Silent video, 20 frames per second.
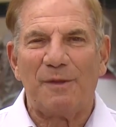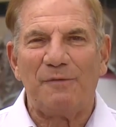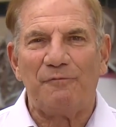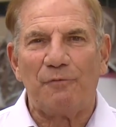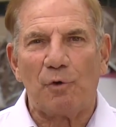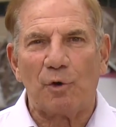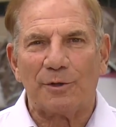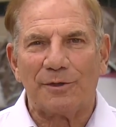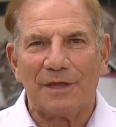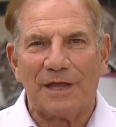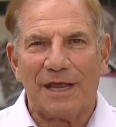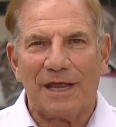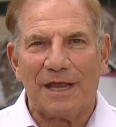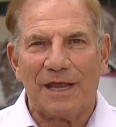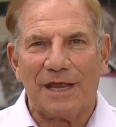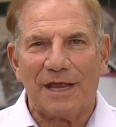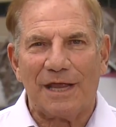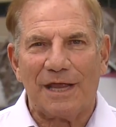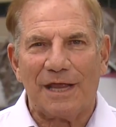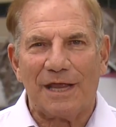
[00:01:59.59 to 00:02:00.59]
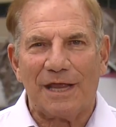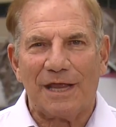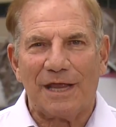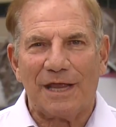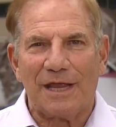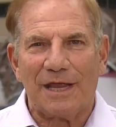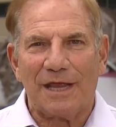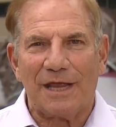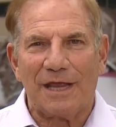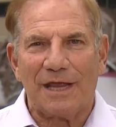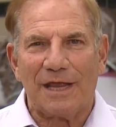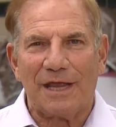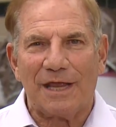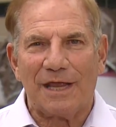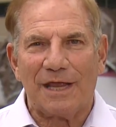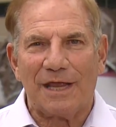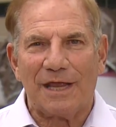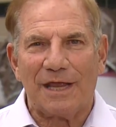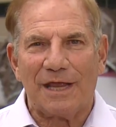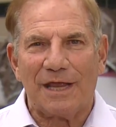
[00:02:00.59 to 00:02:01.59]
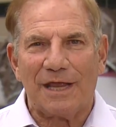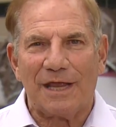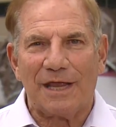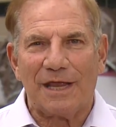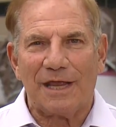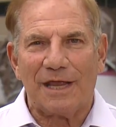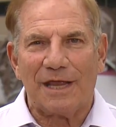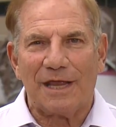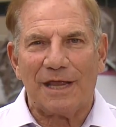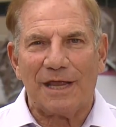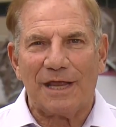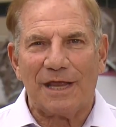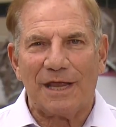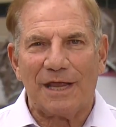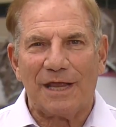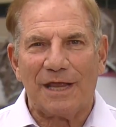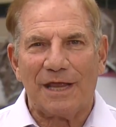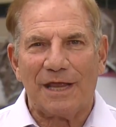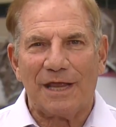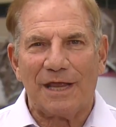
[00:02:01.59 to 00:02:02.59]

before the game, and they rerouted them